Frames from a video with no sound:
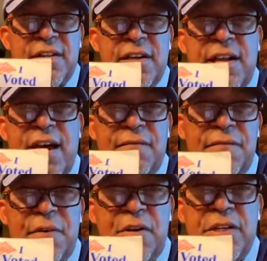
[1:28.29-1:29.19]
Get out and
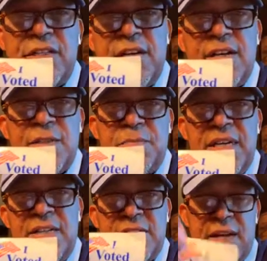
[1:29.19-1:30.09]
vote. It does
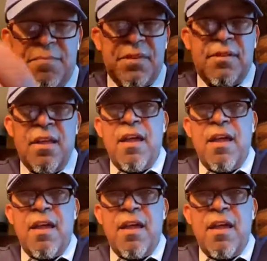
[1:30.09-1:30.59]
mean something.